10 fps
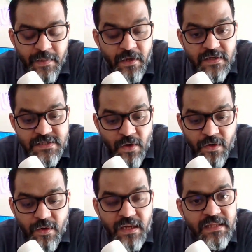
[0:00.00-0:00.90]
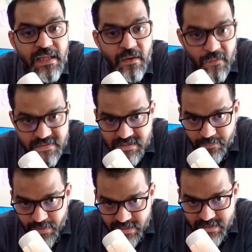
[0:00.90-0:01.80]
Because not only they lost
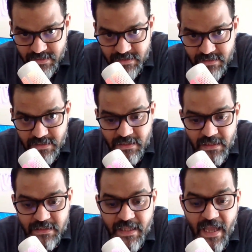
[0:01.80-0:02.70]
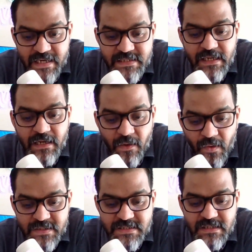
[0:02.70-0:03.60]
the patient, they actually
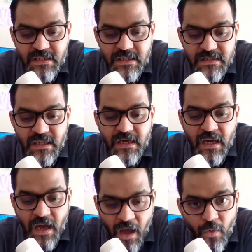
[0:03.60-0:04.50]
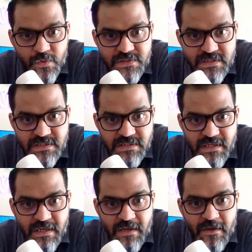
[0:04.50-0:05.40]
lost the house
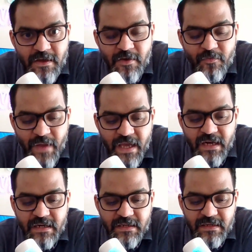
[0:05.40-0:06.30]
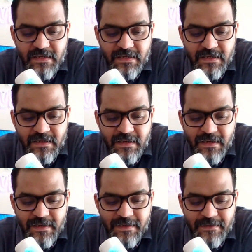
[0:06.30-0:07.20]
where,
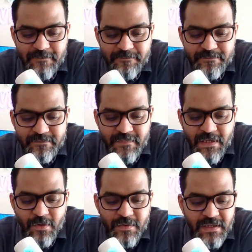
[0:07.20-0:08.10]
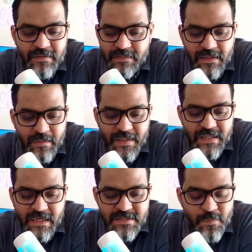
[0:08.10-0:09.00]
uh, you know, the, the, I
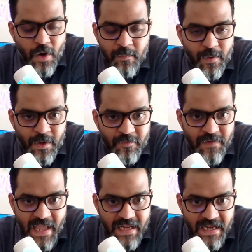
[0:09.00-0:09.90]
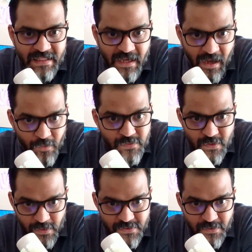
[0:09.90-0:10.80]
mean, their small plot of land and the
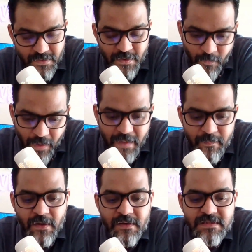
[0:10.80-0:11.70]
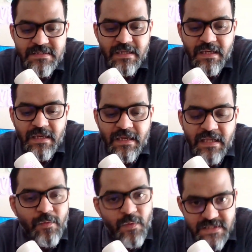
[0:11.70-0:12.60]
house also. You know why? Because
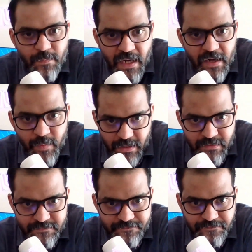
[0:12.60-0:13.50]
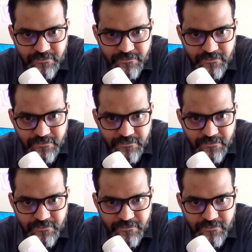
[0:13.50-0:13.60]
he was the breadwinner.